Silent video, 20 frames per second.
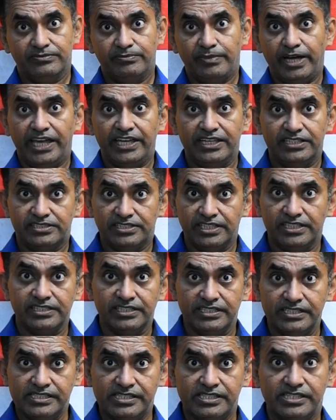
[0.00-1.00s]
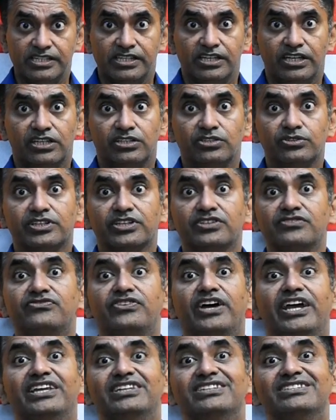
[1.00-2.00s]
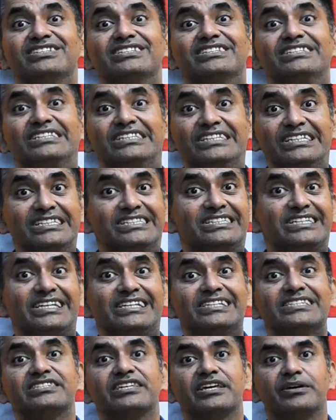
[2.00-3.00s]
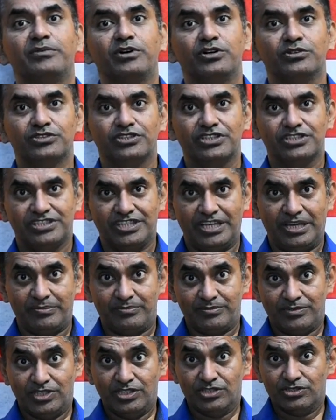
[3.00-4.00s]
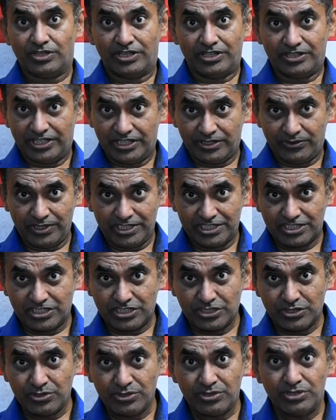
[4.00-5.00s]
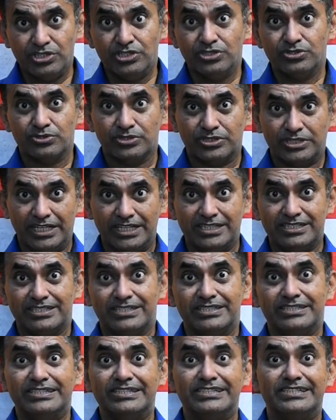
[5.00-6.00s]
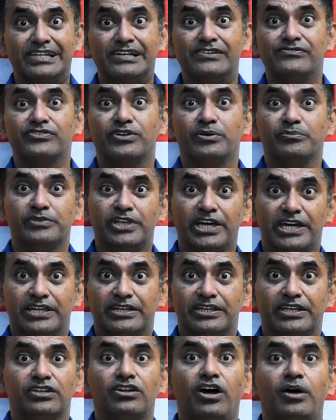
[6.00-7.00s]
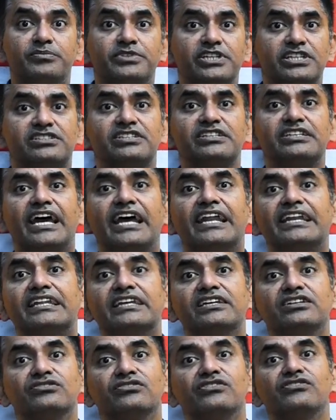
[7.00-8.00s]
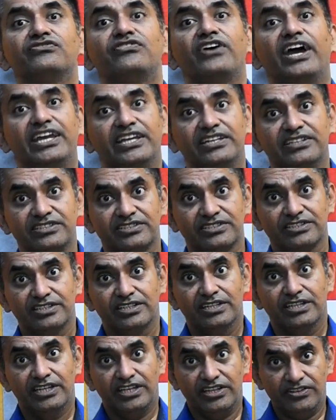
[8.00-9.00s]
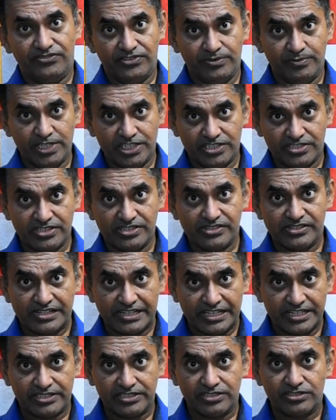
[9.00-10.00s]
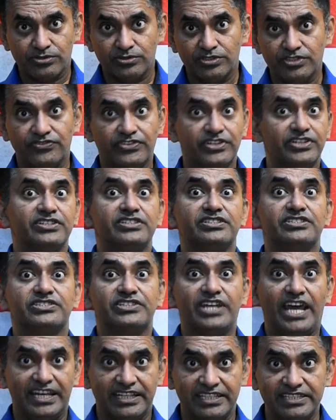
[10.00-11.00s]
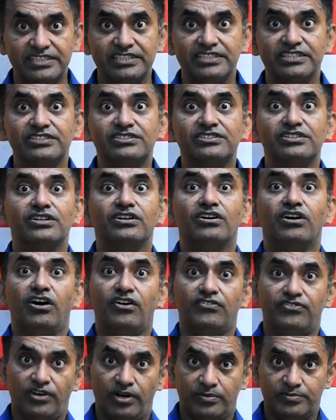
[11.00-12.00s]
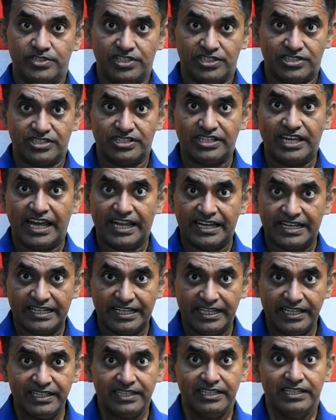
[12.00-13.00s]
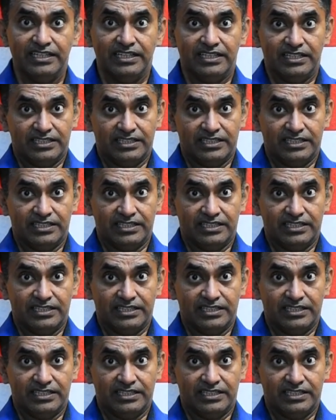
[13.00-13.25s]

buying signals, you can find details about the same. So I request you to get detail from there. In objection handling, you will find information related to different strategies of objection handling,